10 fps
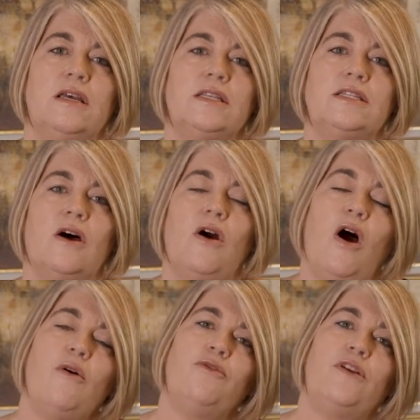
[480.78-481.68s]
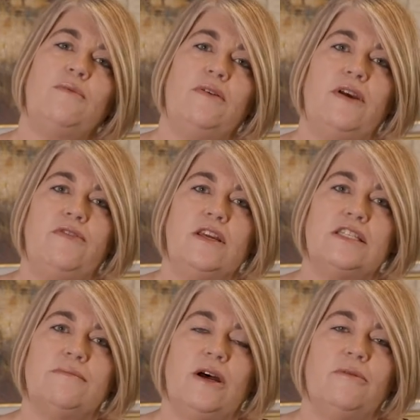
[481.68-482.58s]
So hopefully we've given you
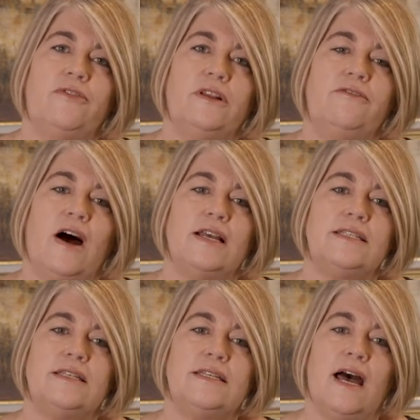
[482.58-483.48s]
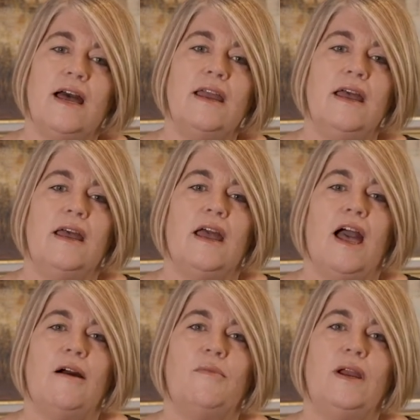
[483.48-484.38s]
some helpful advice today,
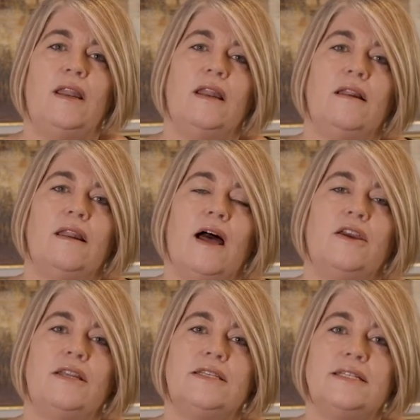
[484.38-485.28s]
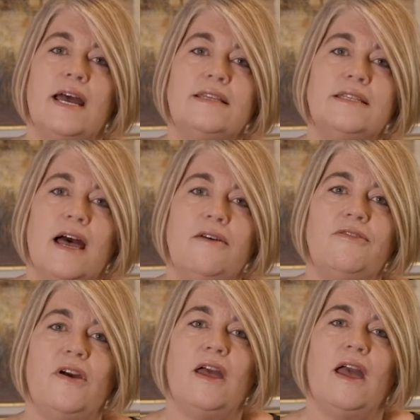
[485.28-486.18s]
and we'd like you to stay safe
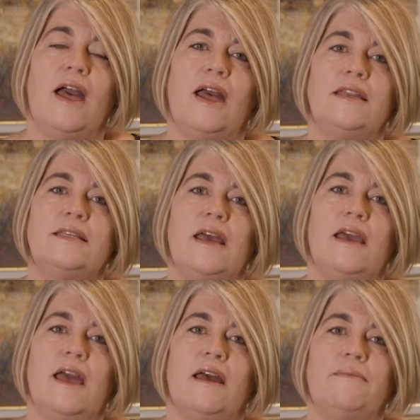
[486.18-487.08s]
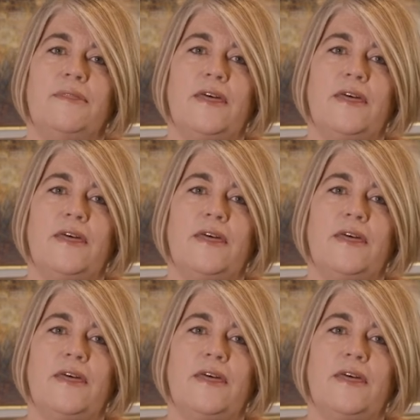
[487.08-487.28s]
and take care.